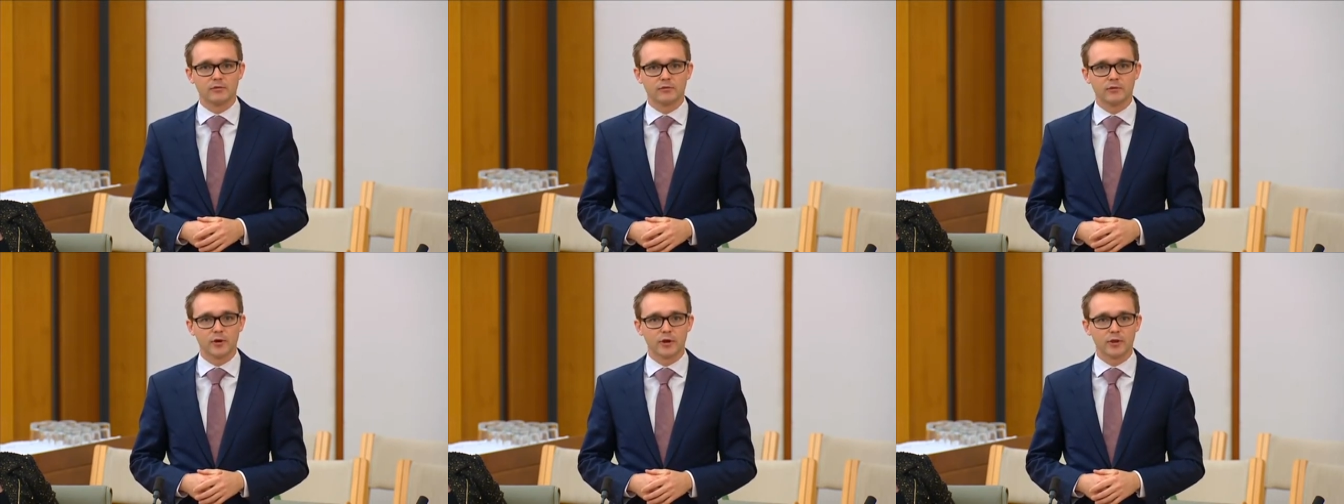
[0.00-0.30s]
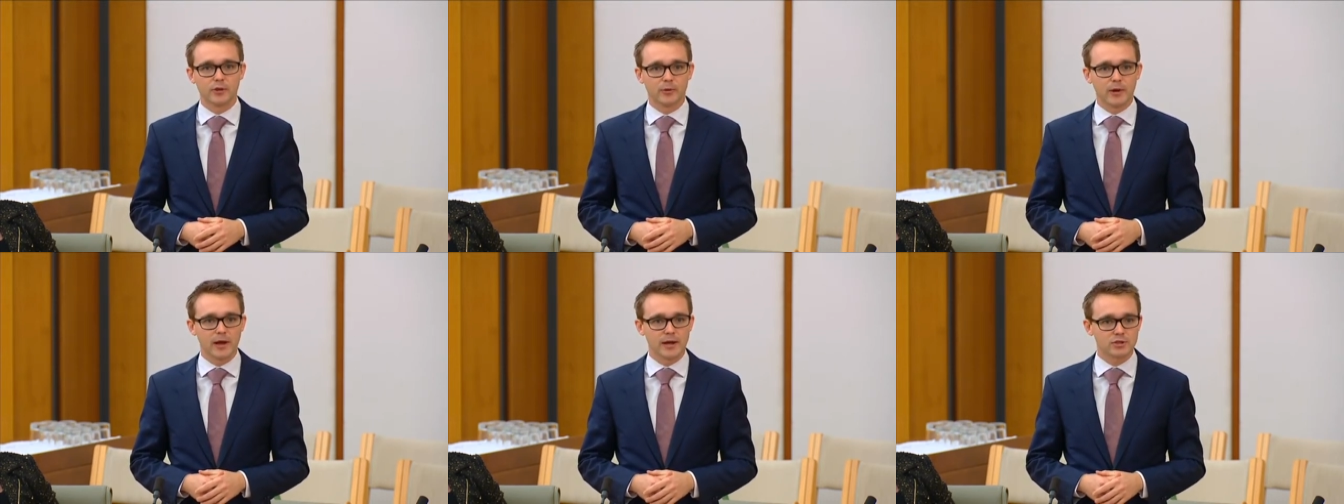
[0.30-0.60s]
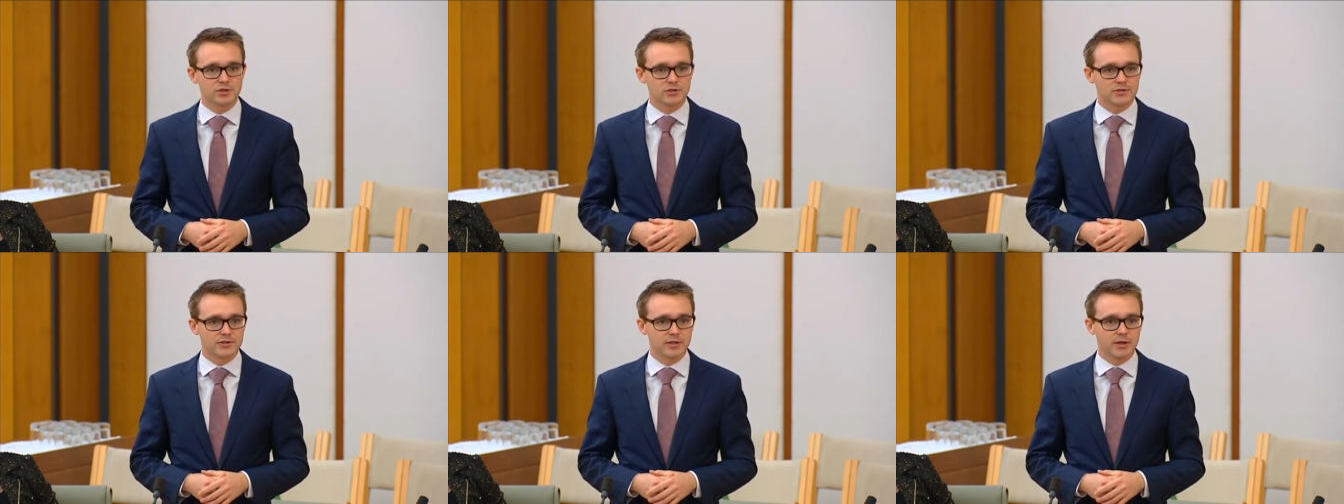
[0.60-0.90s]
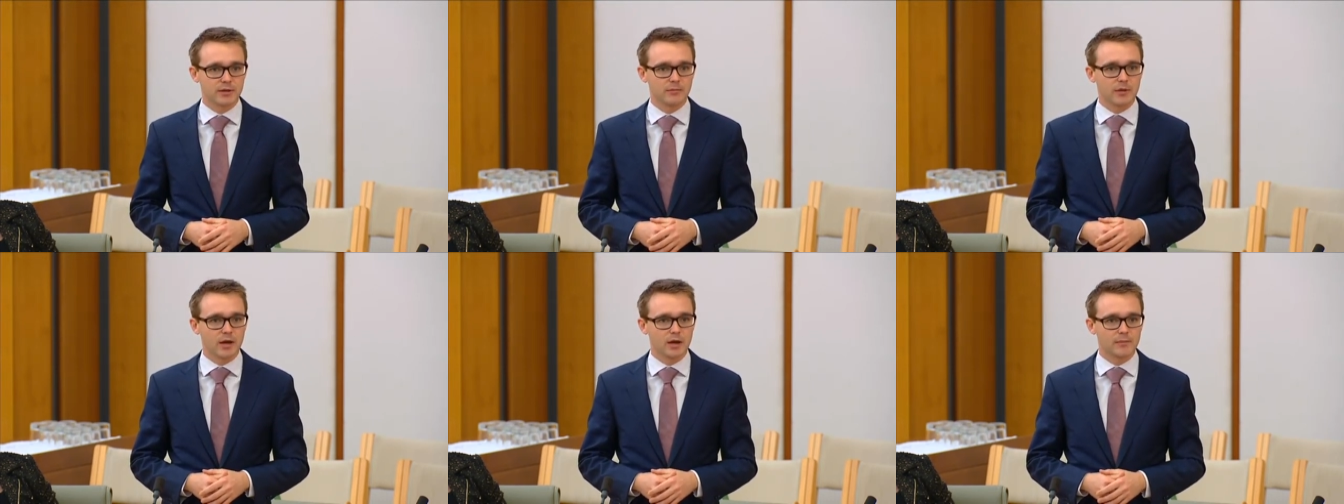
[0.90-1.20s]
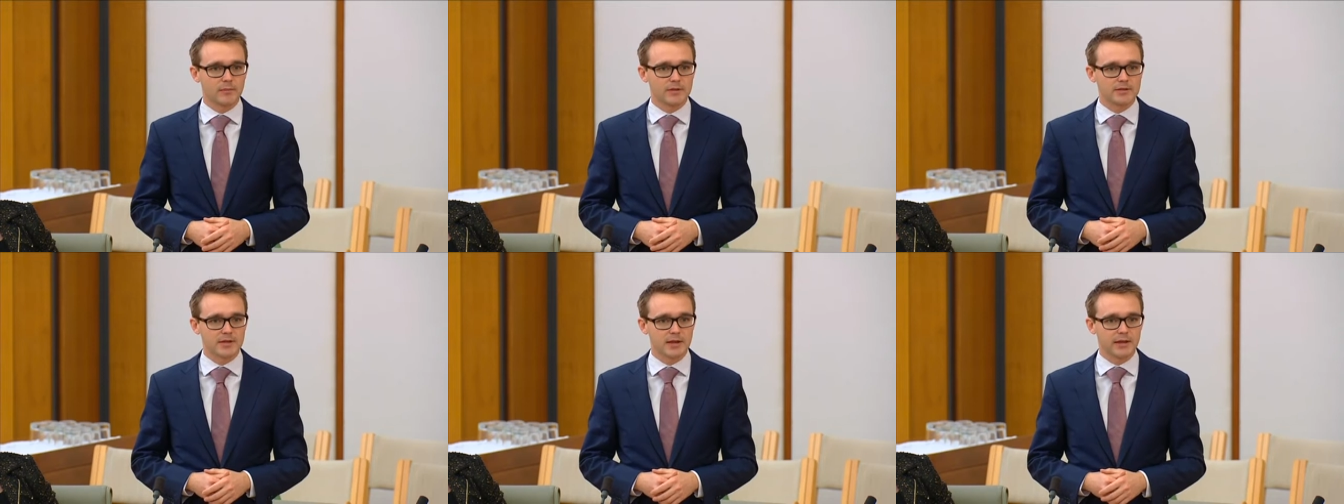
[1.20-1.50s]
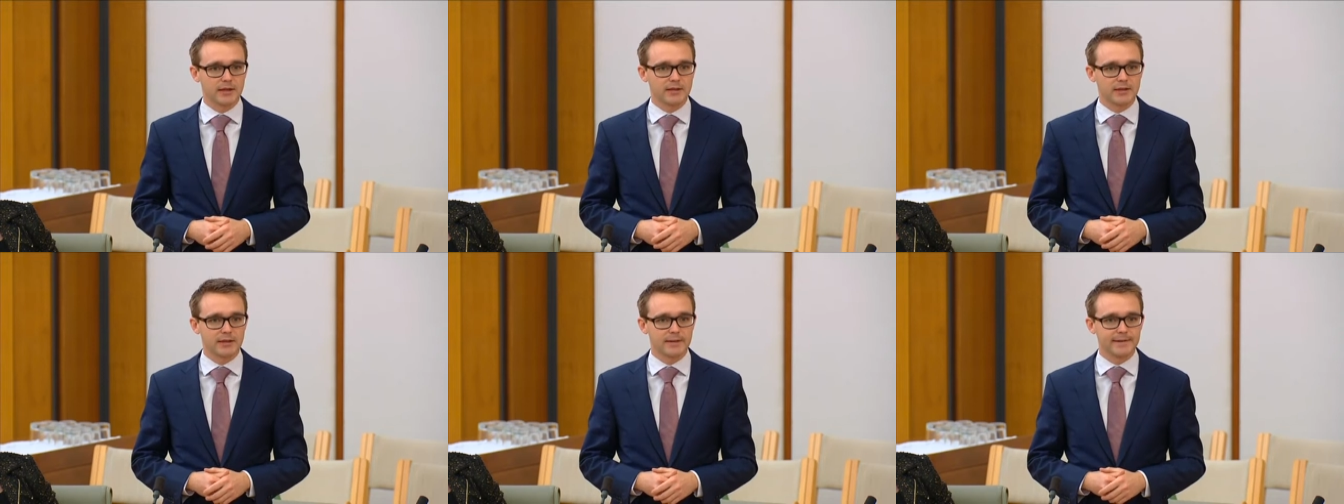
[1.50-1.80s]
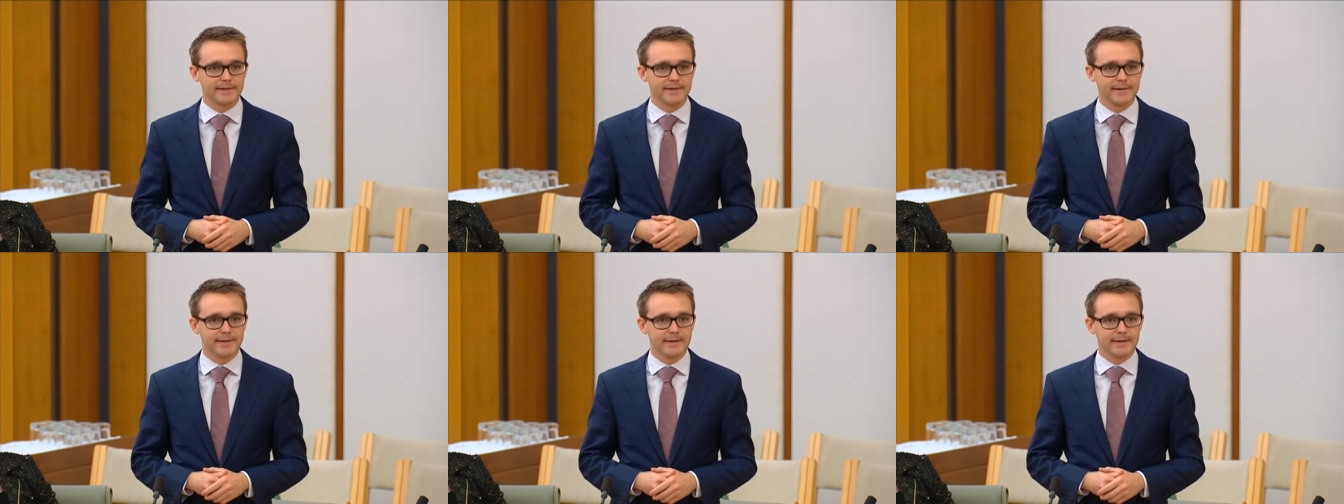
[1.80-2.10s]
further actions that it might be
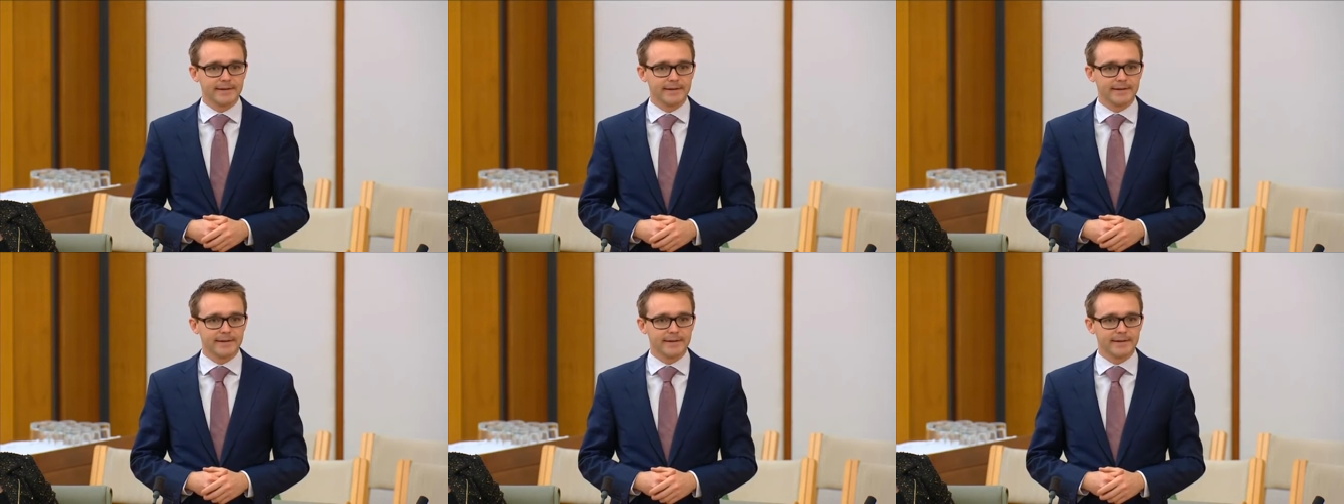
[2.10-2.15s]
taking